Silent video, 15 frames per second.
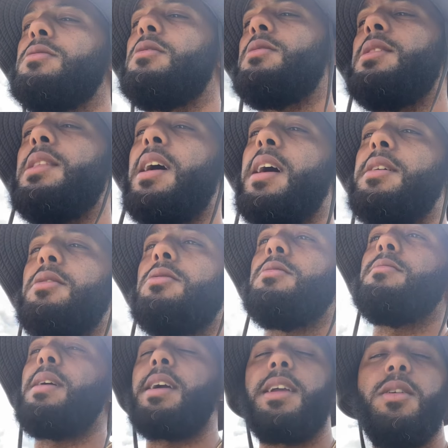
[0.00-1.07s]
know he lying on
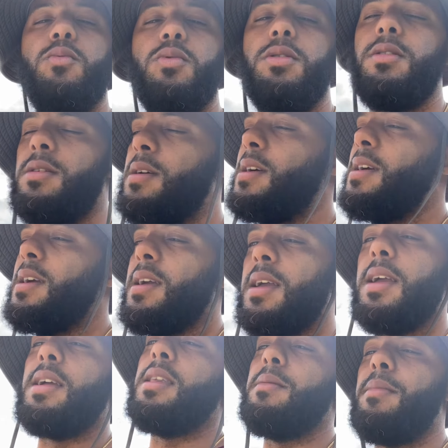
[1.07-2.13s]
him like he would
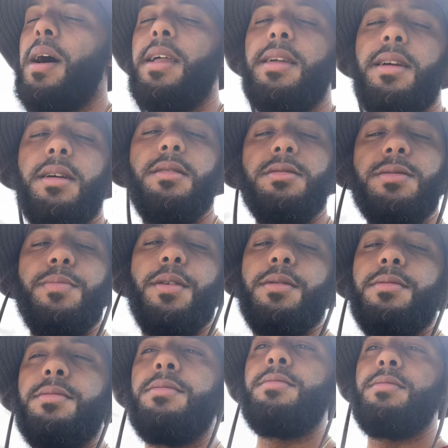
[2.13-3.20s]
anybody else, bro.
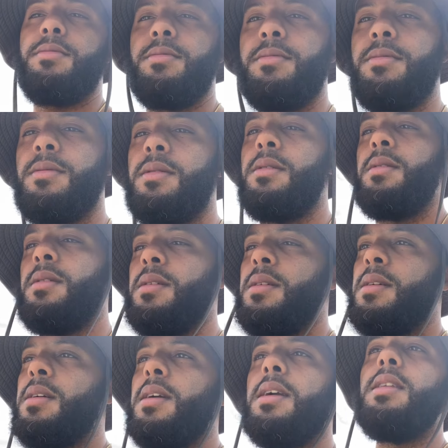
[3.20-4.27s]

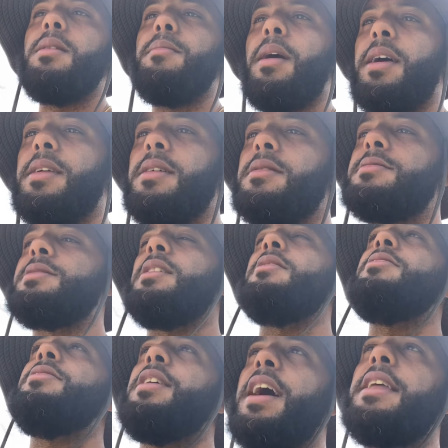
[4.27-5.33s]
Anybody else.
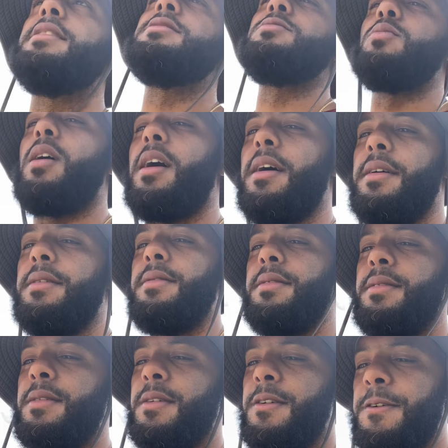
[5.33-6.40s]
And that is why
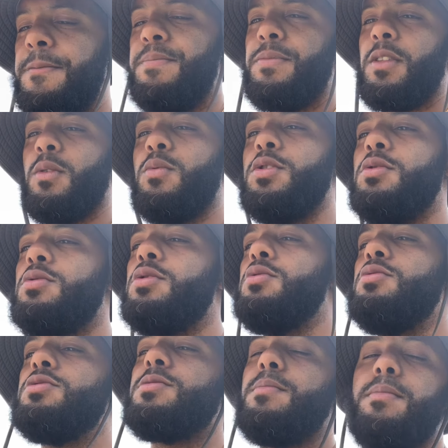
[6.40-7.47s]
when
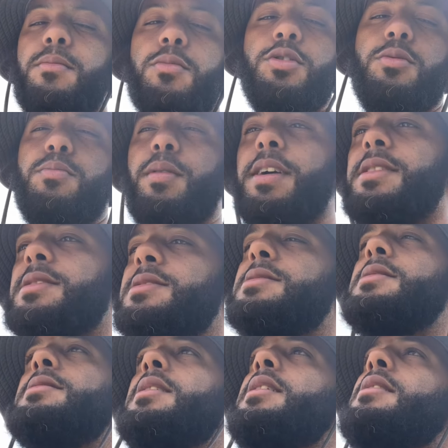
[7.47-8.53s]
you break this
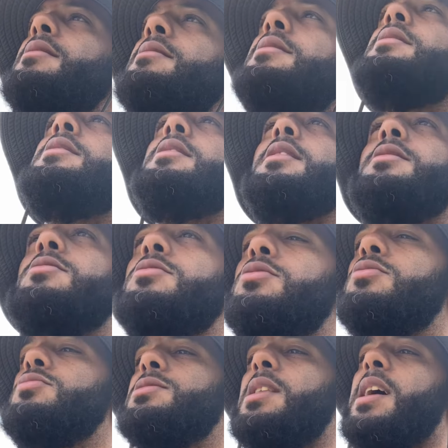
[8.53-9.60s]
shit down and you
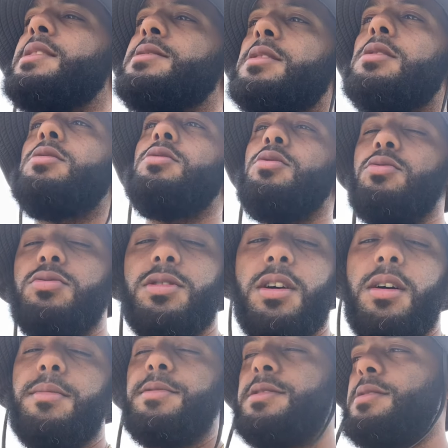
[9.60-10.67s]
use logic and you use
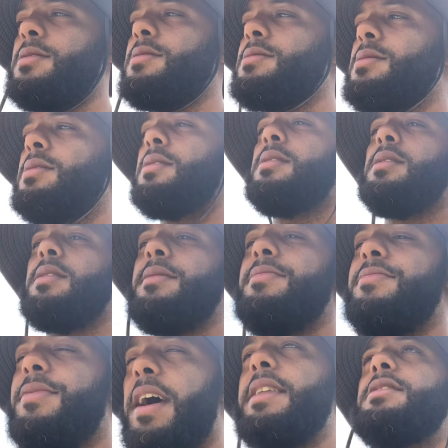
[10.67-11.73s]
common sense,
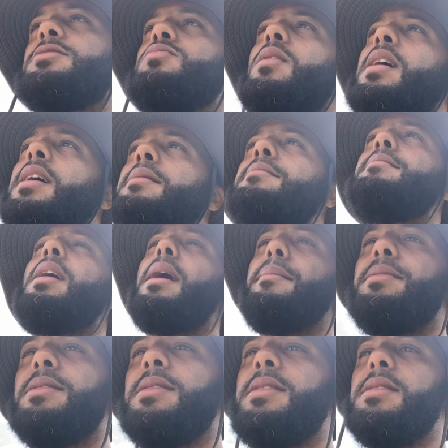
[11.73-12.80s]
that is why I
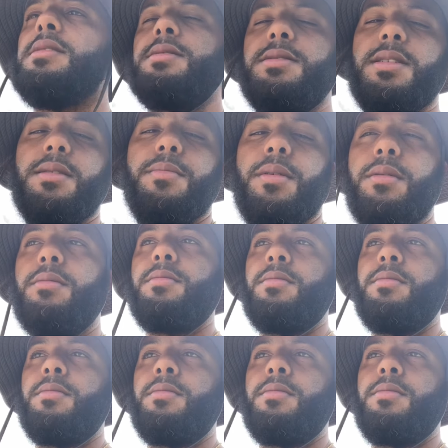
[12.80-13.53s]
believe this shit, bro.